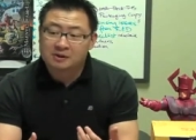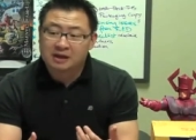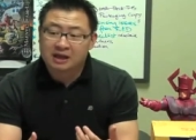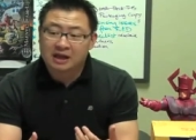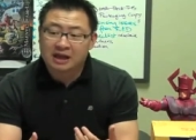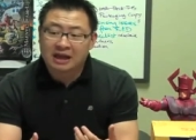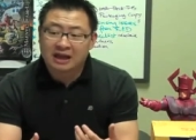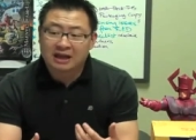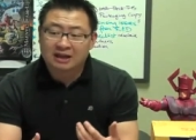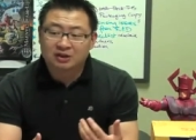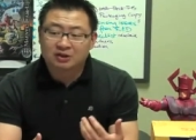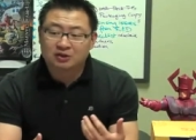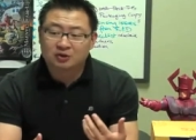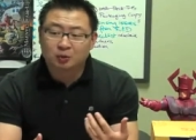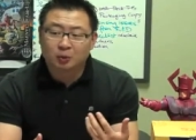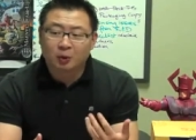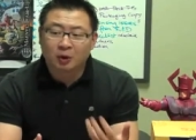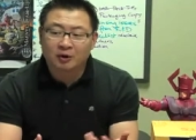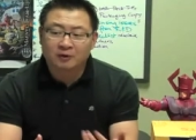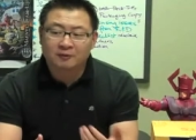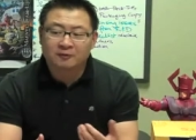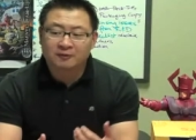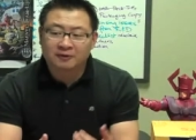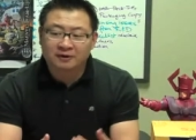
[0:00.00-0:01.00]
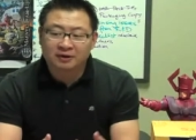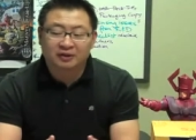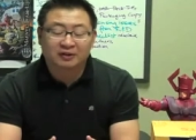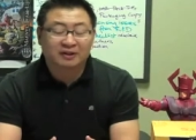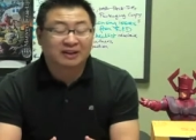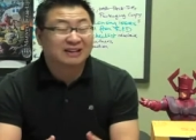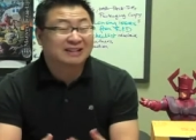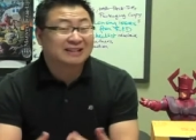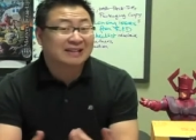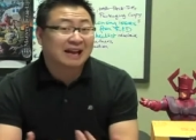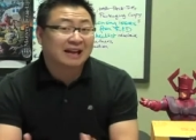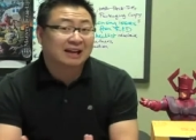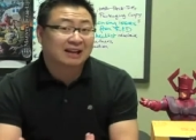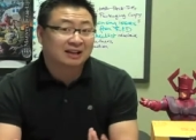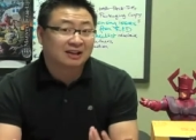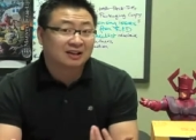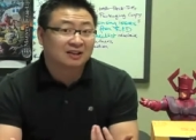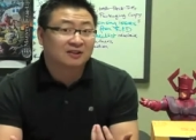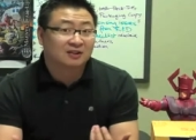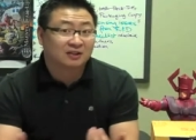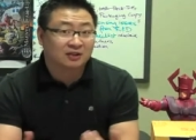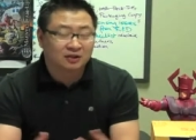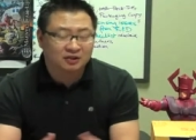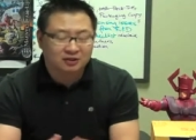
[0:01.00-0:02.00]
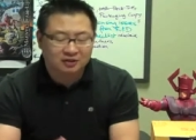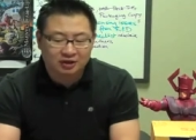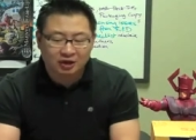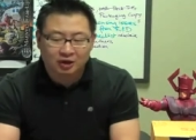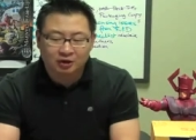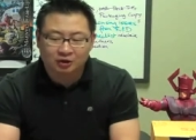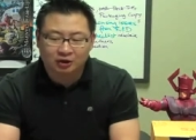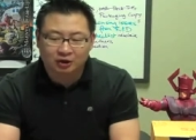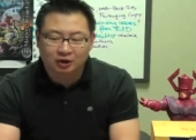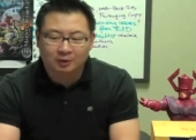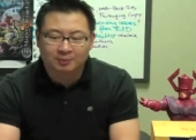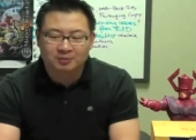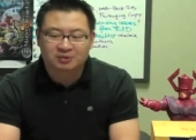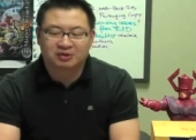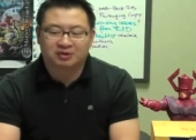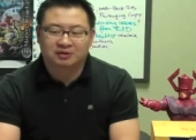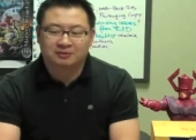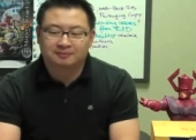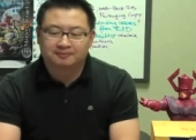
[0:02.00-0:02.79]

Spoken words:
and you won't feel that attacking is the only option.